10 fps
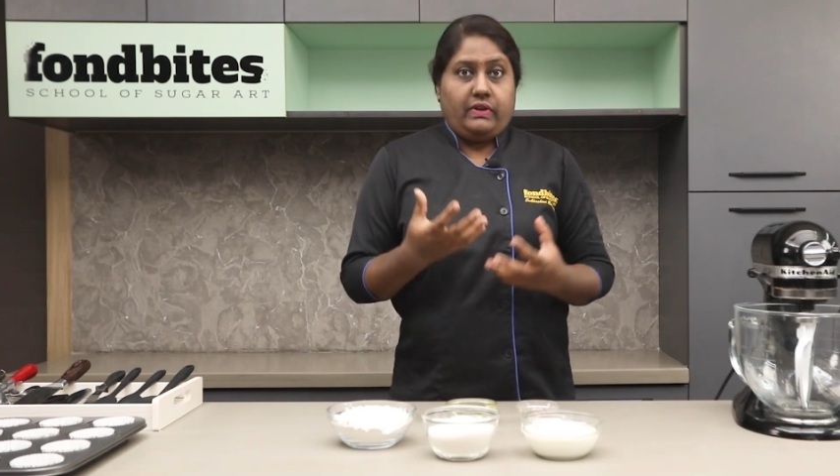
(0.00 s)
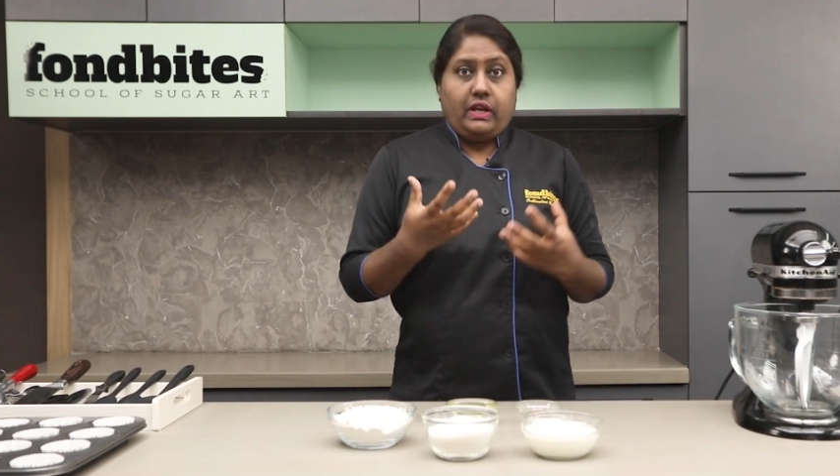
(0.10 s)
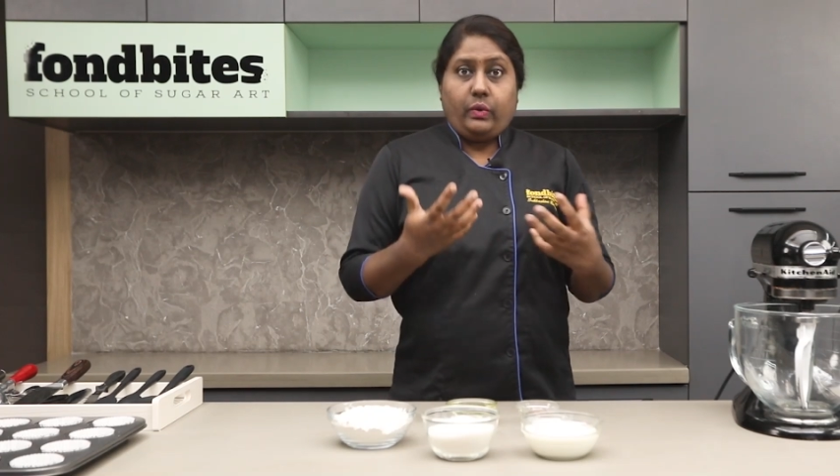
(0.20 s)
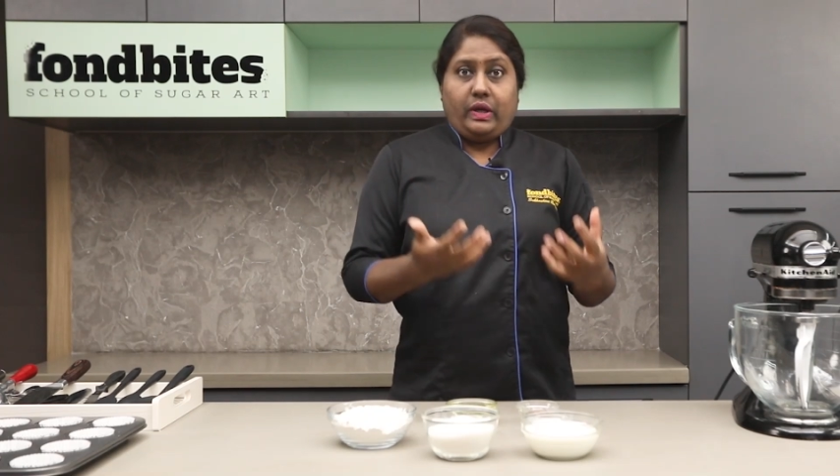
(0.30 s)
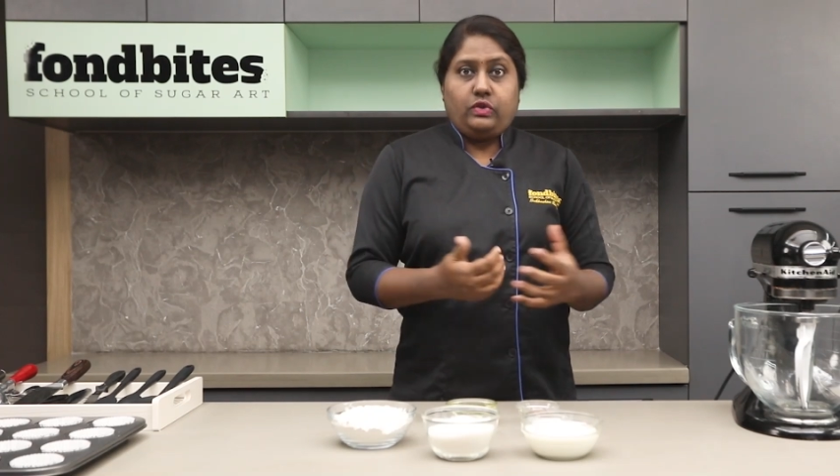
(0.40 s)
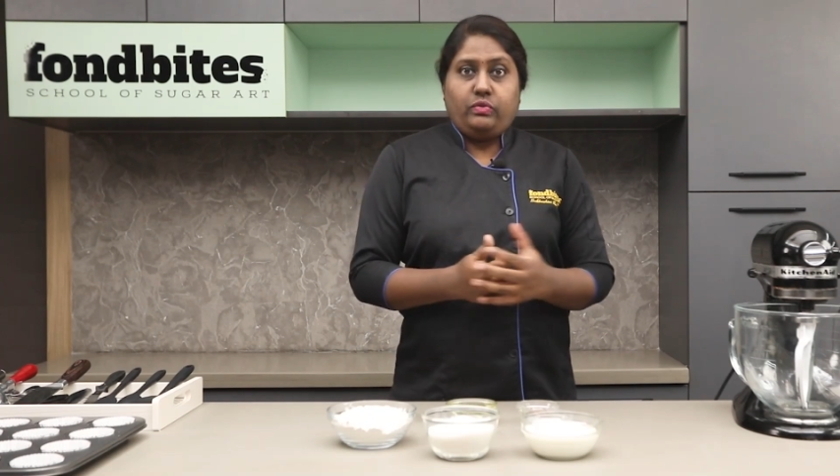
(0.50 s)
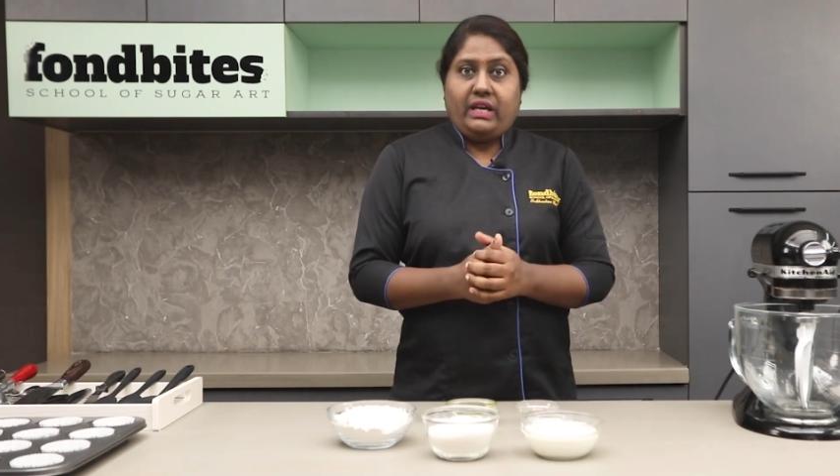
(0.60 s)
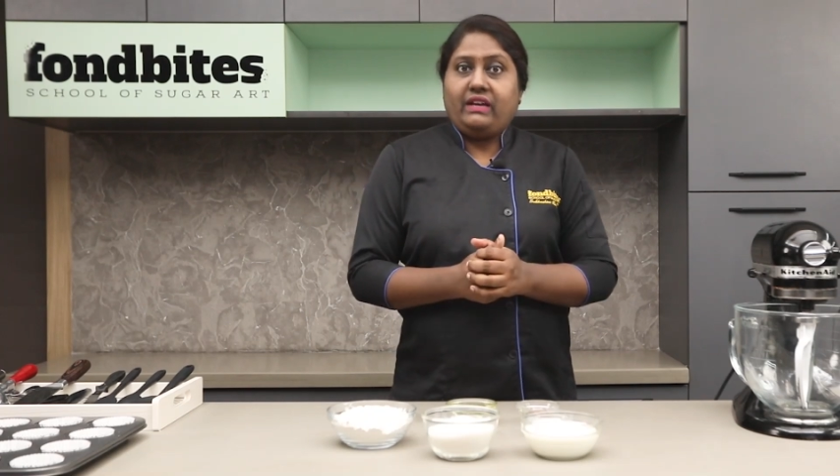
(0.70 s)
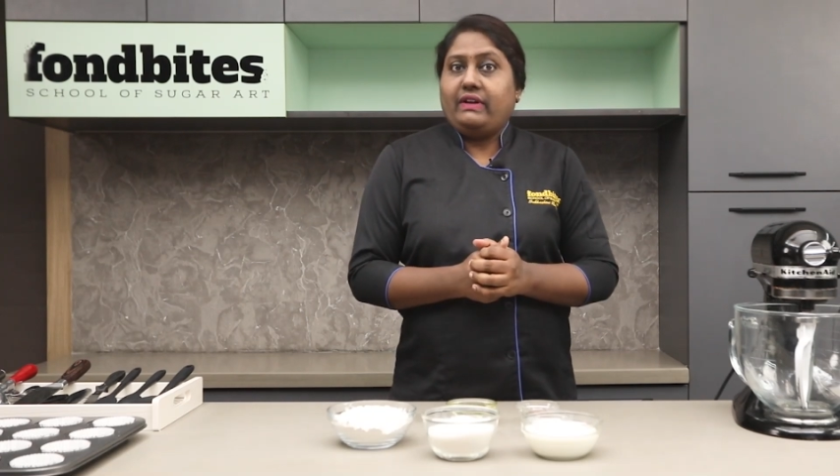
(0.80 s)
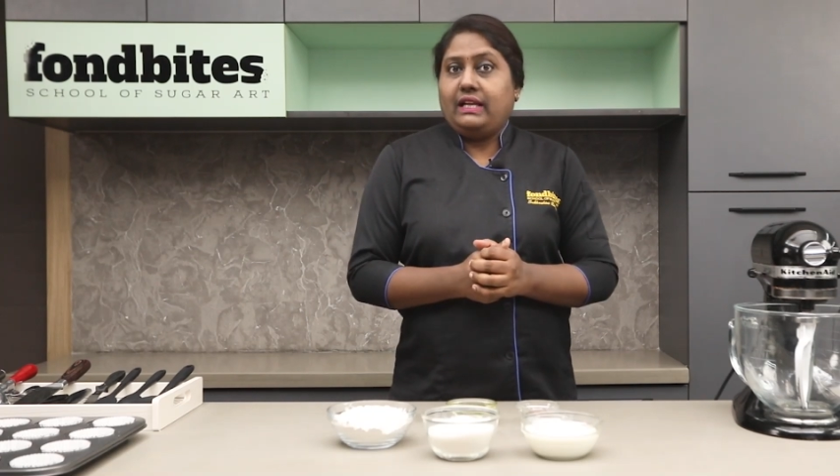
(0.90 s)
when you're going to
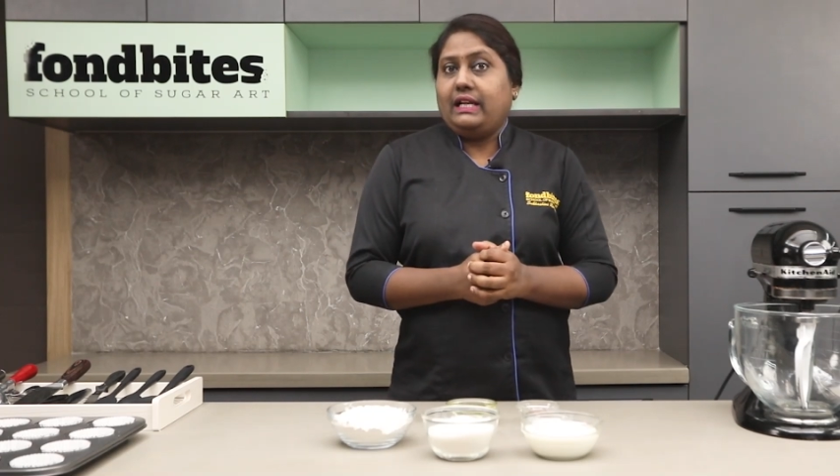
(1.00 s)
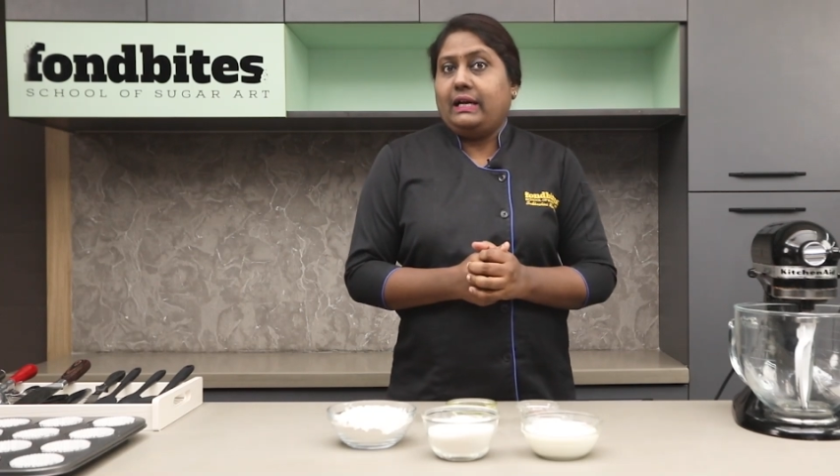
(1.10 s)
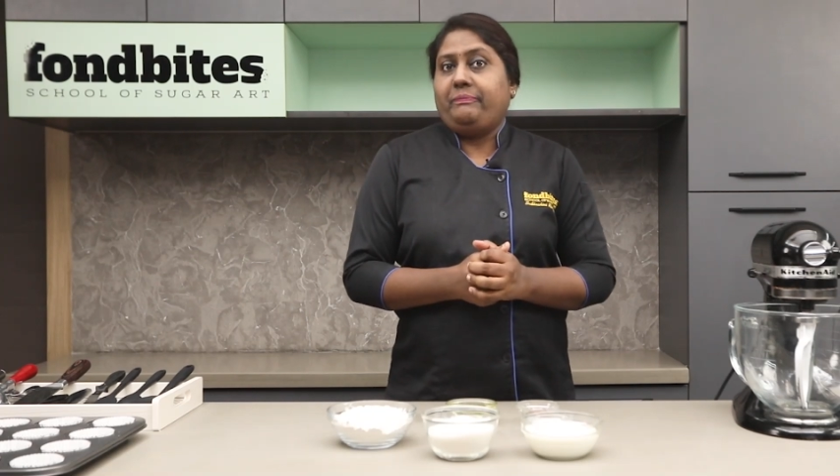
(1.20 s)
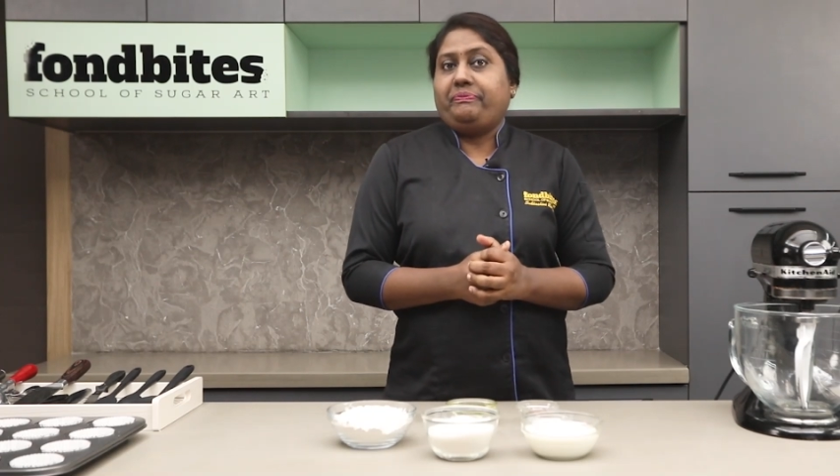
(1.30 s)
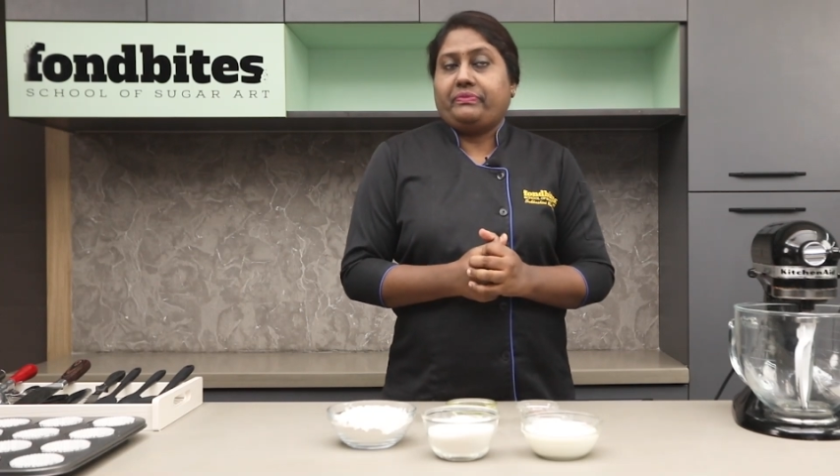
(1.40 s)
make vanilla